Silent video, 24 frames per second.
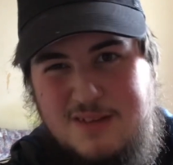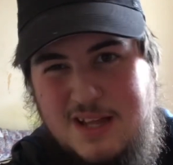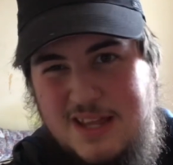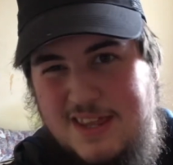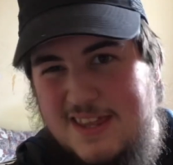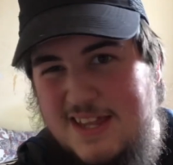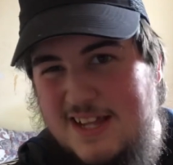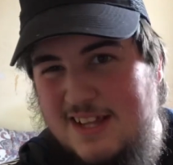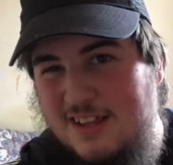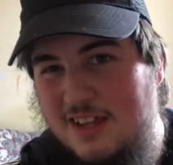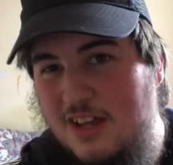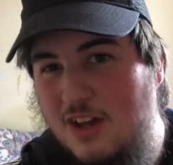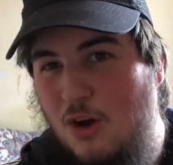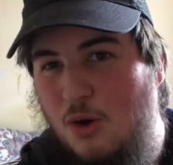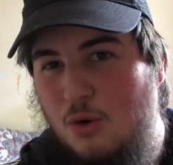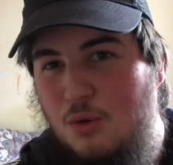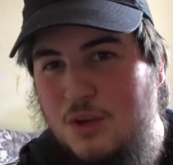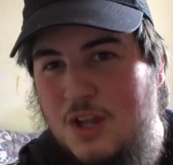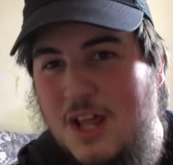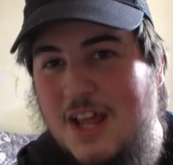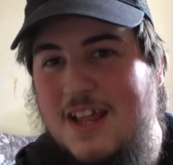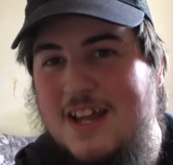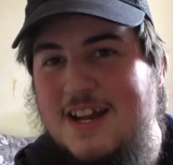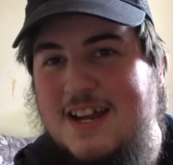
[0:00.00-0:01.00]
I think the
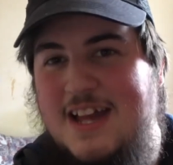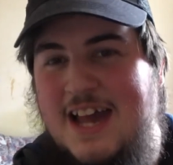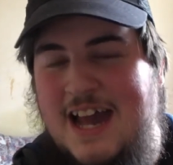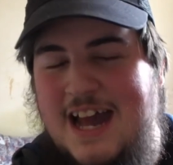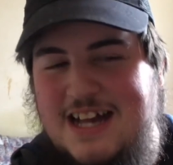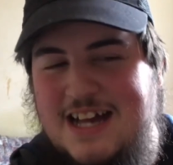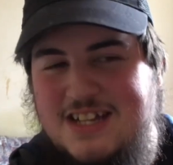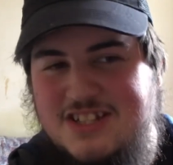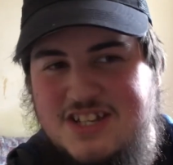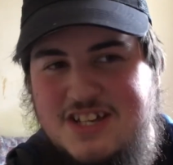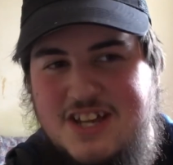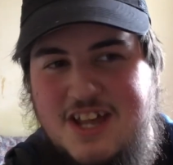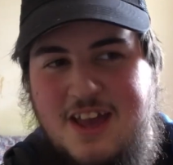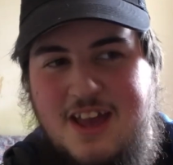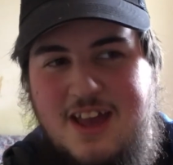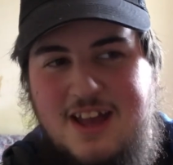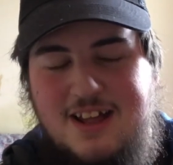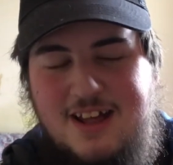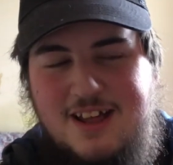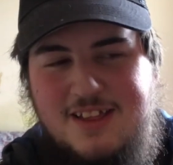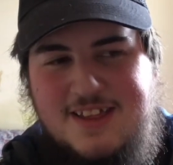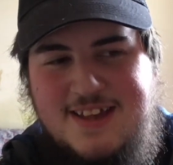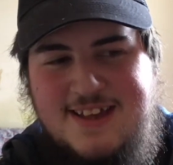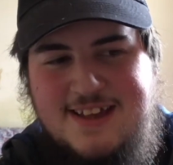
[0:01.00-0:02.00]
only thing it has in it,
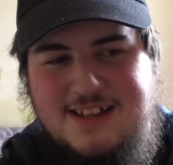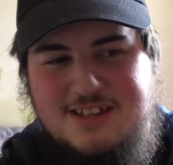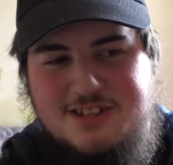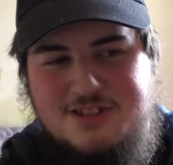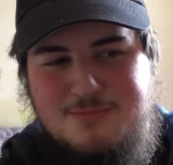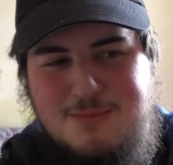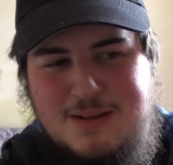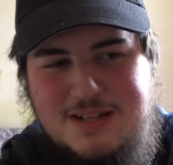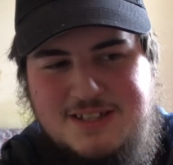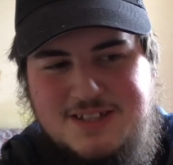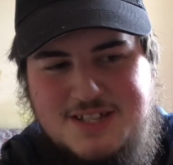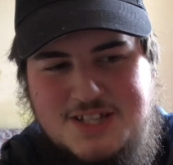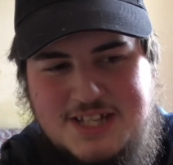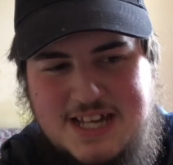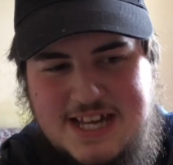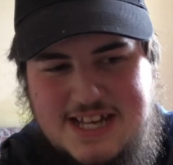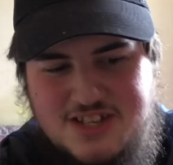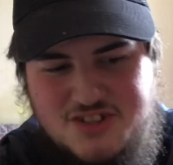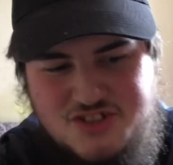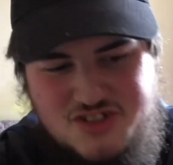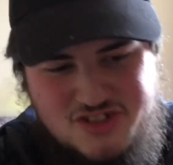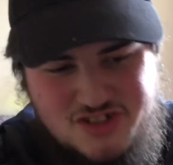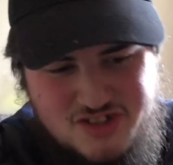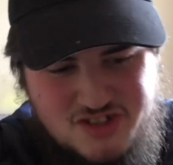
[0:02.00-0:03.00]
I think it's meant to
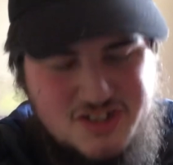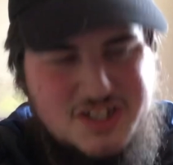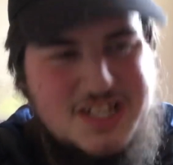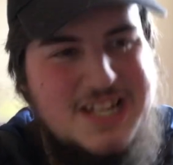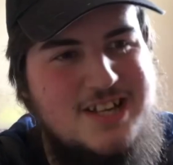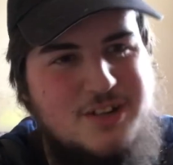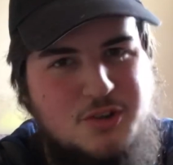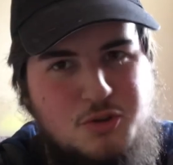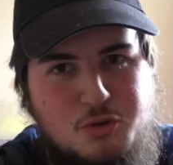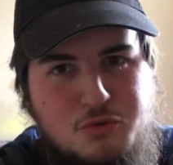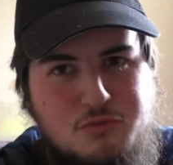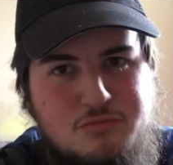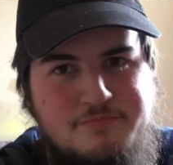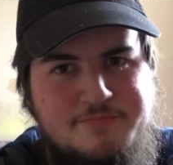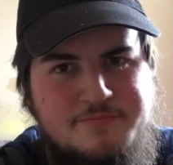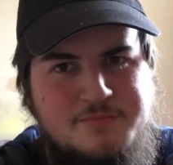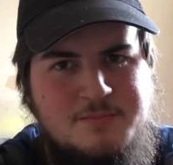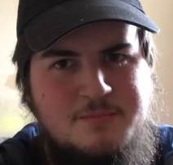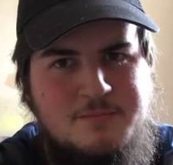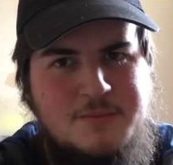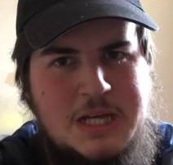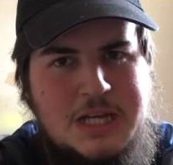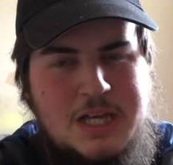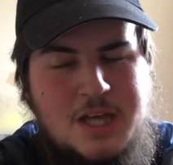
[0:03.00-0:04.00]
taste still,
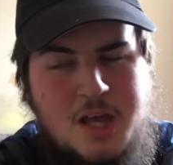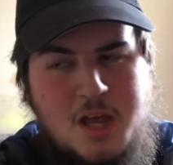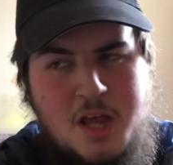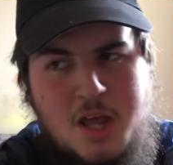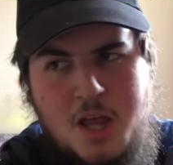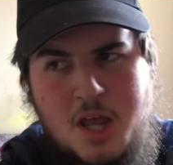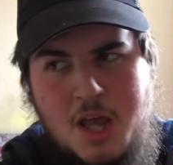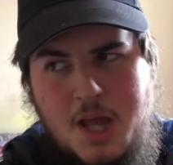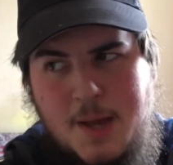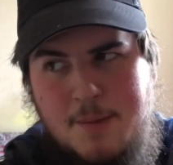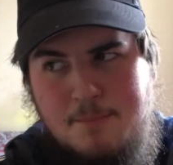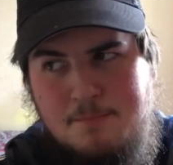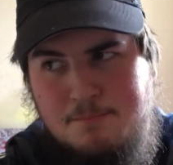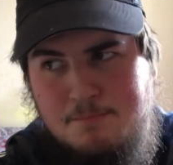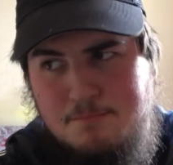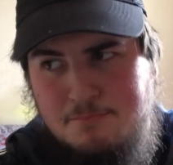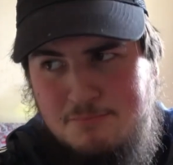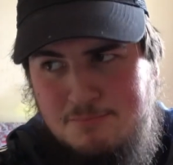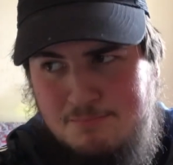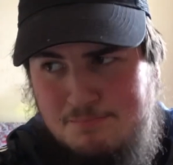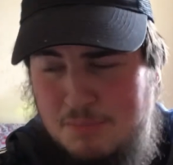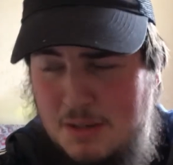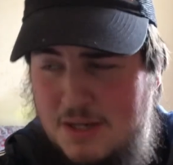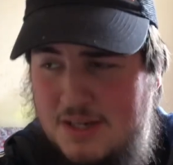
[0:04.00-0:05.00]

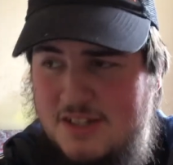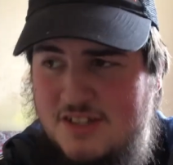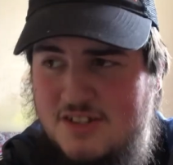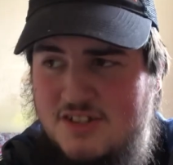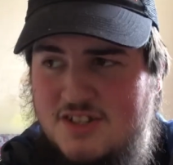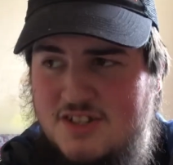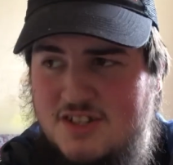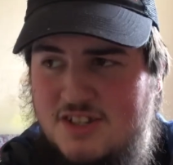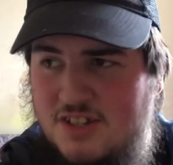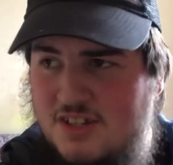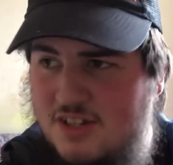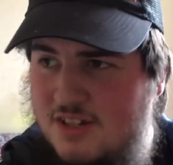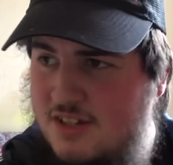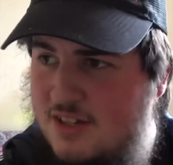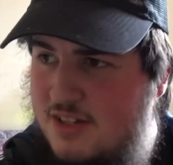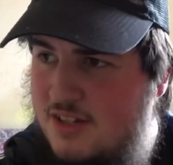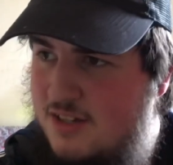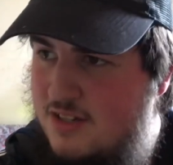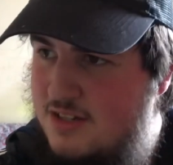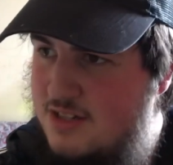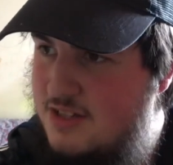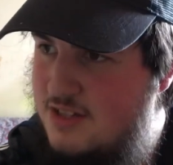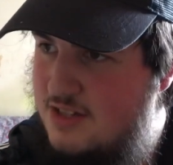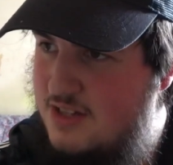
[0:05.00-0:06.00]
but
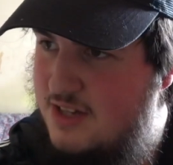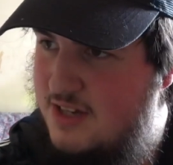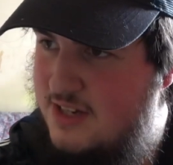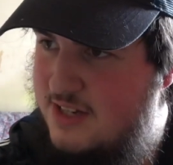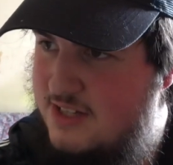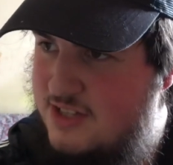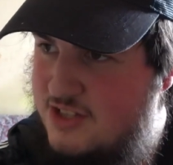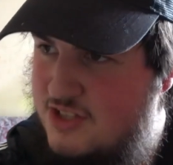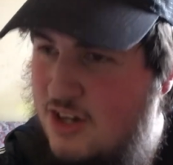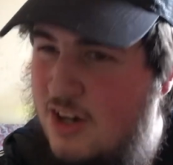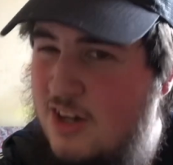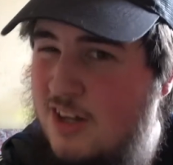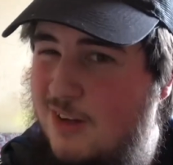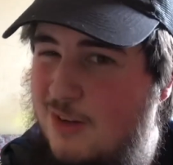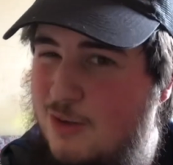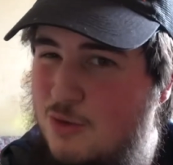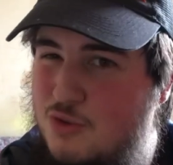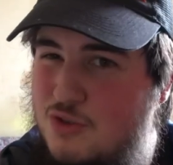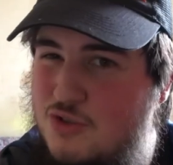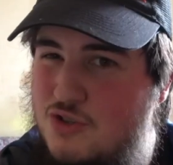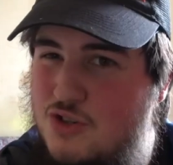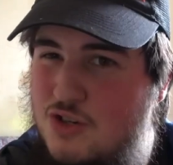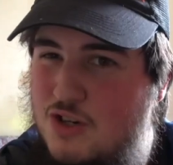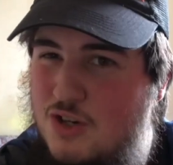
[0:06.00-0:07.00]
it's got
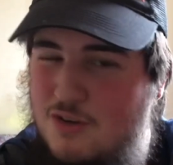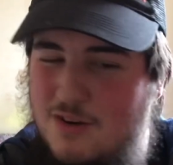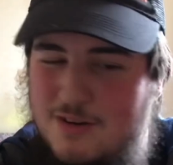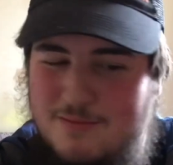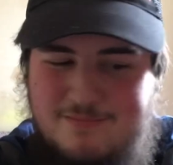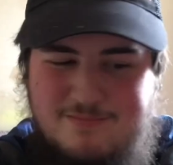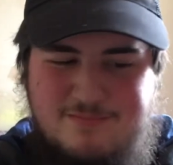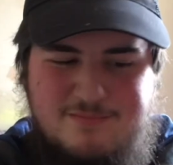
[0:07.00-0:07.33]
loads of sugar in.